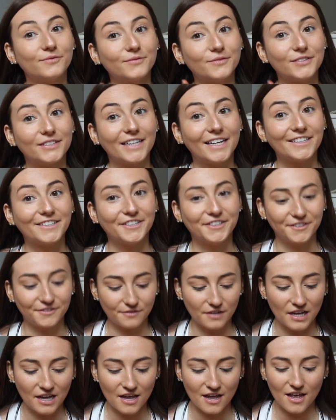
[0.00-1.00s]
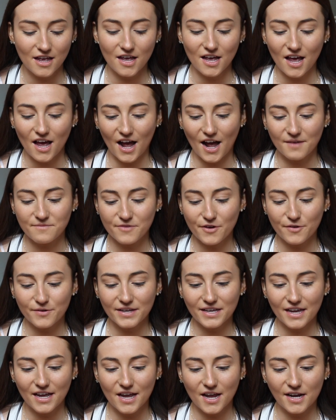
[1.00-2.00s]
stay tuned. I'm
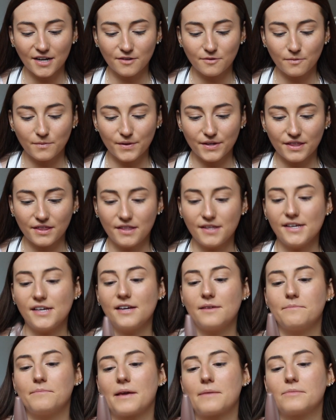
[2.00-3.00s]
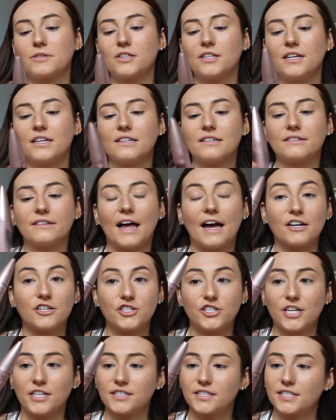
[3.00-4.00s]
going in with the Maybelline
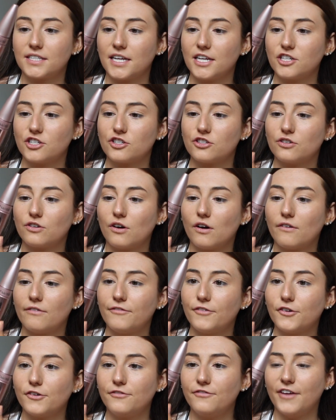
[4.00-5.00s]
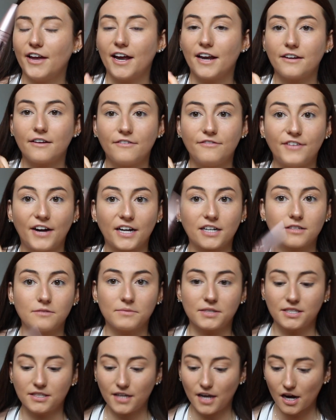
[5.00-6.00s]
Lash Sensational Full Fan Effect
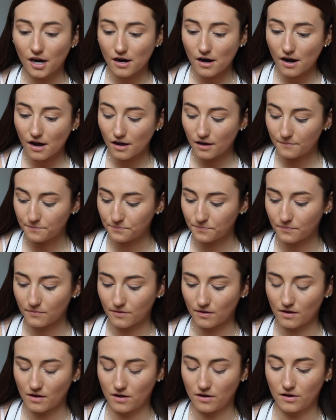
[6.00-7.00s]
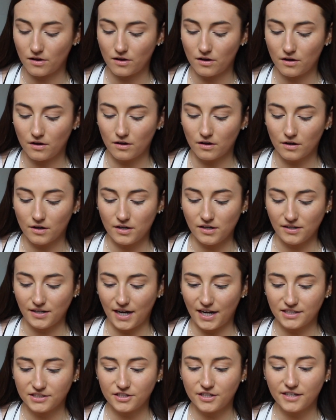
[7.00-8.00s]
Mascara.
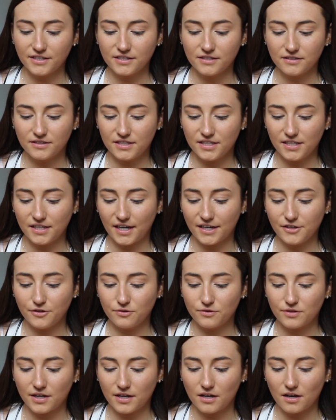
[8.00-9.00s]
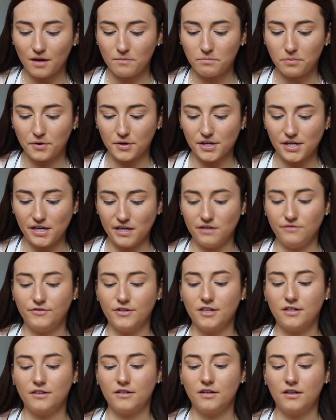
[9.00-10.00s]
As you guys can see, I use like a pretty
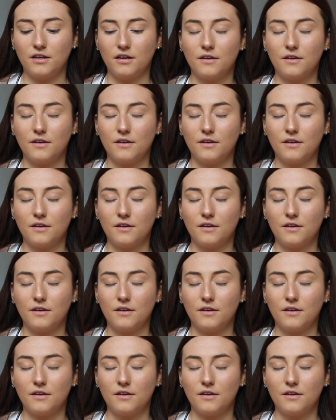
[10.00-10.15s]
even